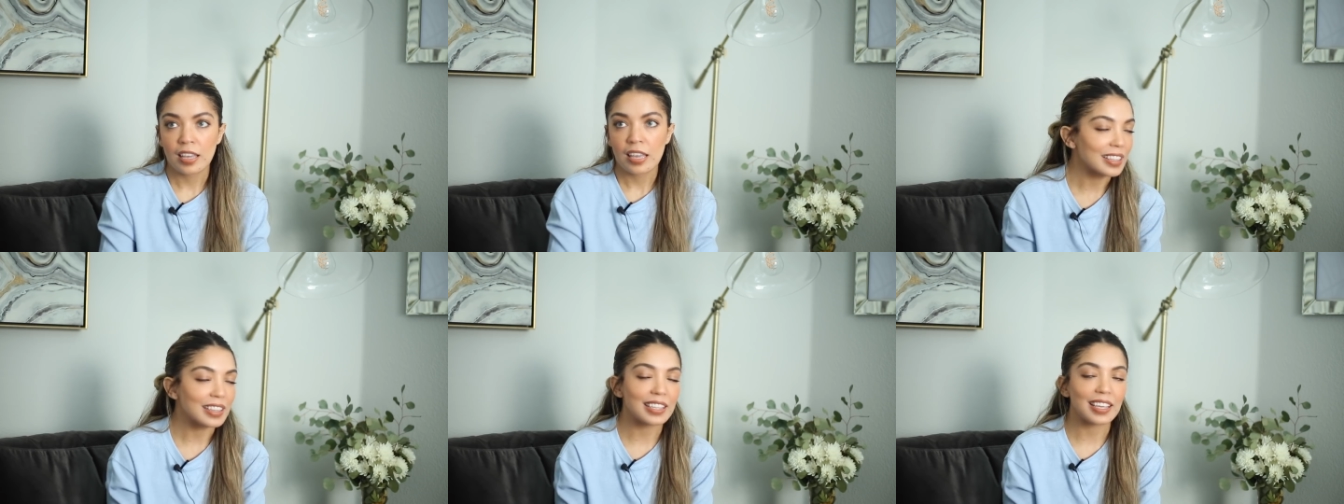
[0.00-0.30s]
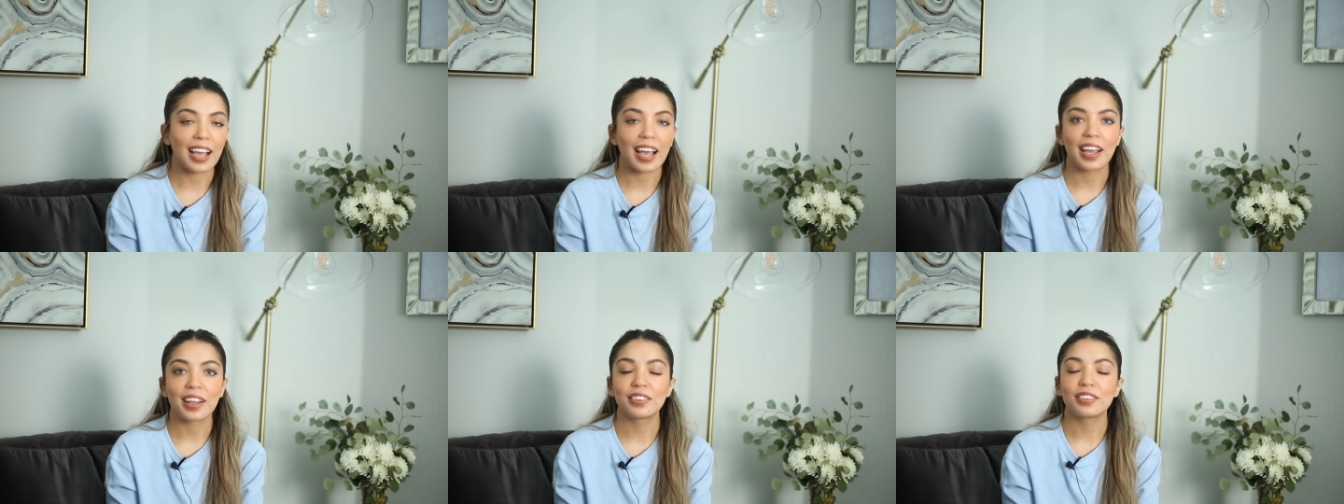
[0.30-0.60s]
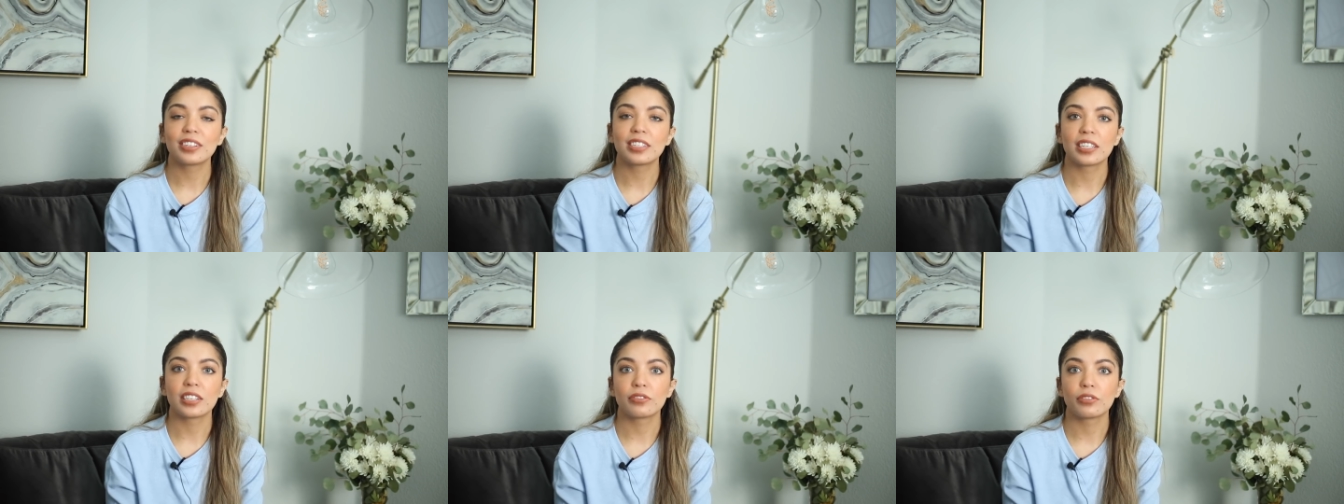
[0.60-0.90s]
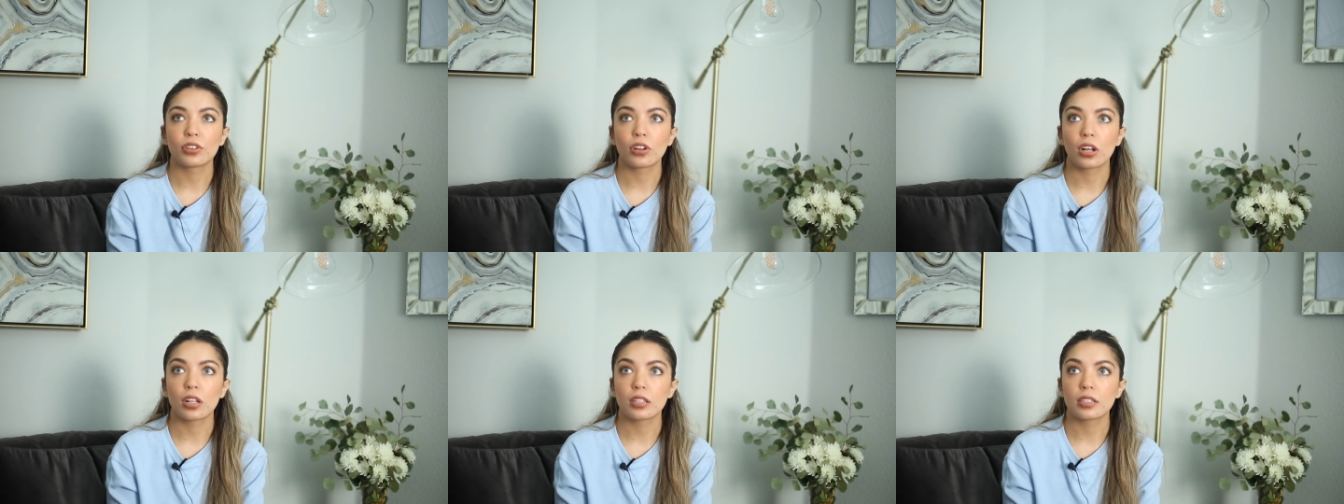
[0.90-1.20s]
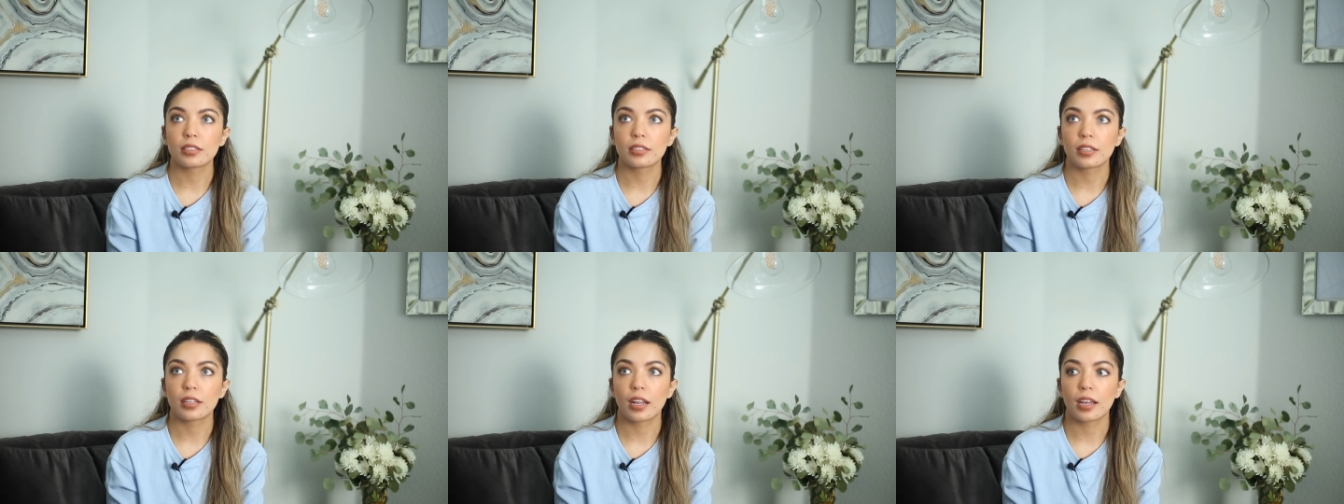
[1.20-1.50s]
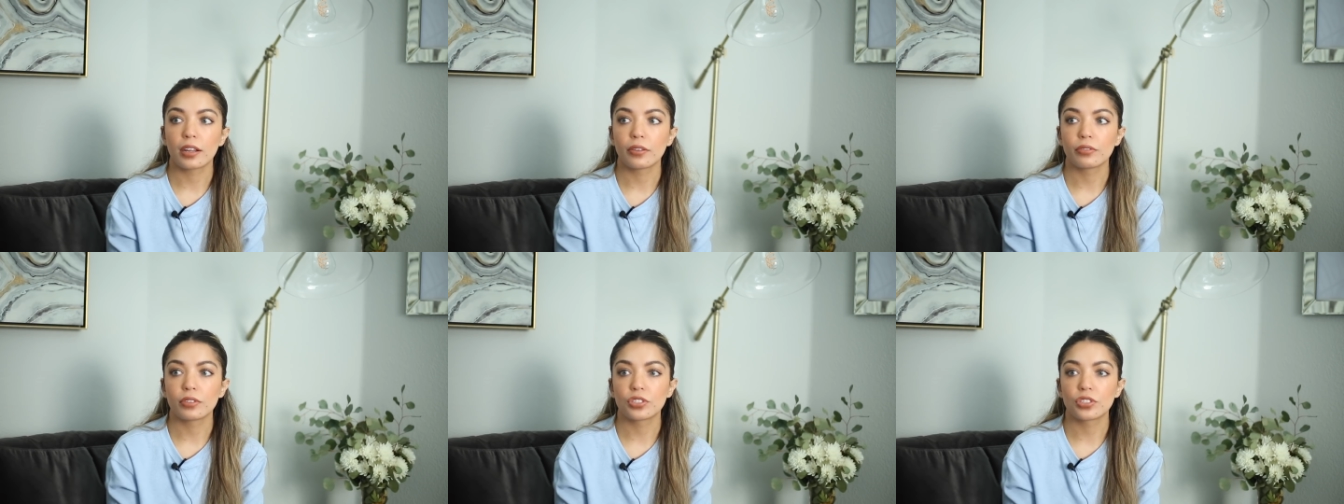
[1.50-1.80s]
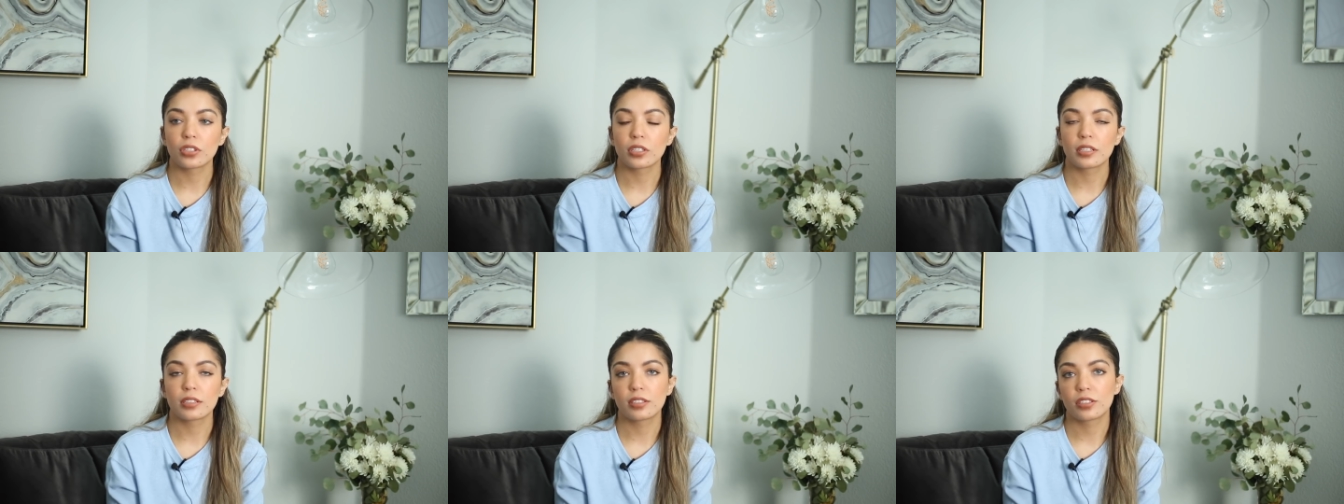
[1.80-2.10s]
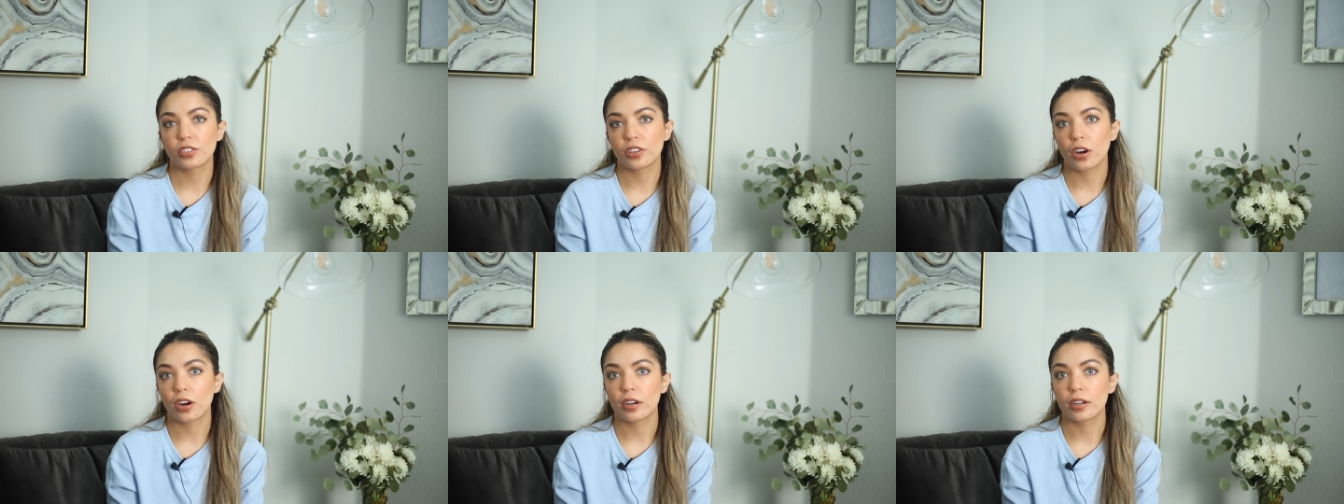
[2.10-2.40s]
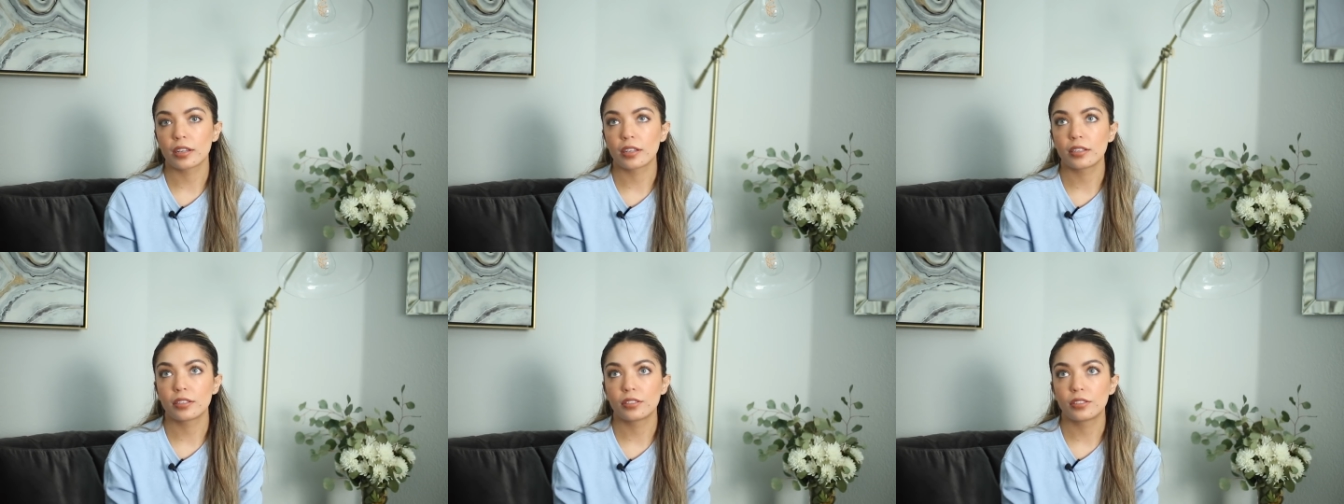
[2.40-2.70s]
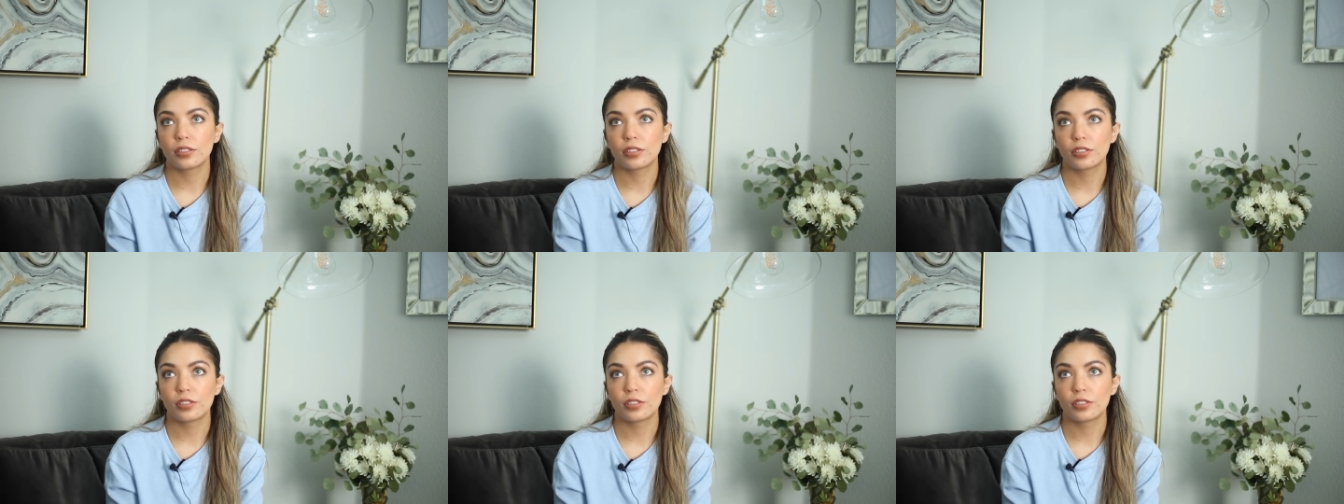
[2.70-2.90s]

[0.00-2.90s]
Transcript: The irony of it all is that I originally started